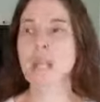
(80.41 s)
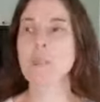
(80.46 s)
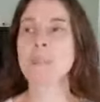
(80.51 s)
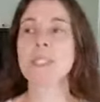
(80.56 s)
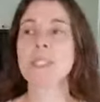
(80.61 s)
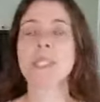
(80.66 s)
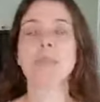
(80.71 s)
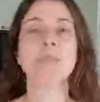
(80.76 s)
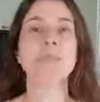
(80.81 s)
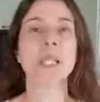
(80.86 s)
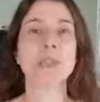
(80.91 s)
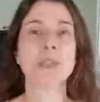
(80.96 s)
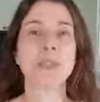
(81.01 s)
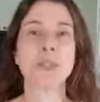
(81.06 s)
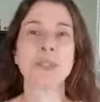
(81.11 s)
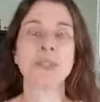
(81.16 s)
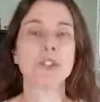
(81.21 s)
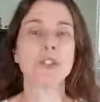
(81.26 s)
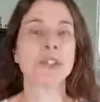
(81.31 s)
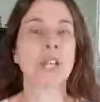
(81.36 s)
Sometimes when
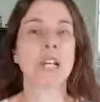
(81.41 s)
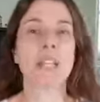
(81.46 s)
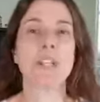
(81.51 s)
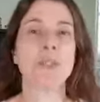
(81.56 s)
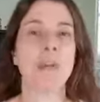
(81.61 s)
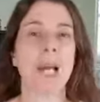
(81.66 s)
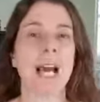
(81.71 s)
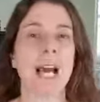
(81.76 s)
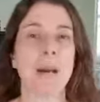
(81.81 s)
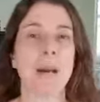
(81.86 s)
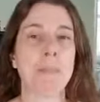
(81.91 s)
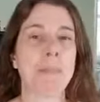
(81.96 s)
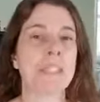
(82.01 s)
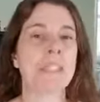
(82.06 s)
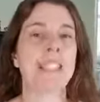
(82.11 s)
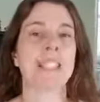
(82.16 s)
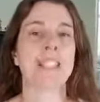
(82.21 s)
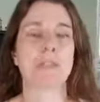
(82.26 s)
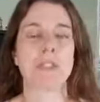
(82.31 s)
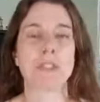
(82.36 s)
you try a new app, it
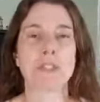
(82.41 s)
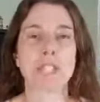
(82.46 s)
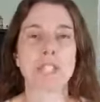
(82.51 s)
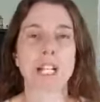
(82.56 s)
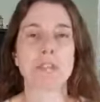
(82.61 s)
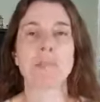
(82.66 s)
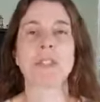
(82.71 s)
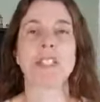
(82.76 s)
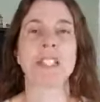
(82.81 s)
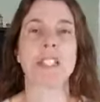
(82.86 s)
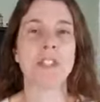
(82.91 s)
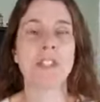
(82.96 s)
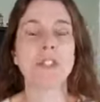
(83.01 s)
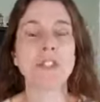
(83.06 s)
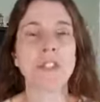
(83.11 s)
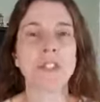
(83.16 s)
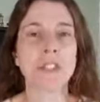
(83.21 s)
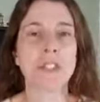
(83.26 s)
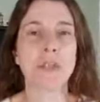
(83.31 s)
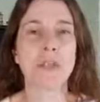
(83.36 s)
takes a few times to get
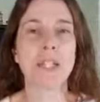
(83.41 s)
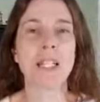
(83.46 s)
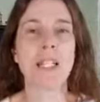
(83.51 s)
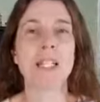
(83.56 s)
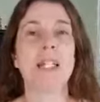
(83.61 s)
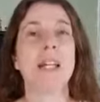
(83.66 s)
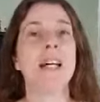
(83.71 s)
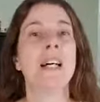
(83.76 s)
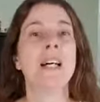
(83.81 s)
used to it.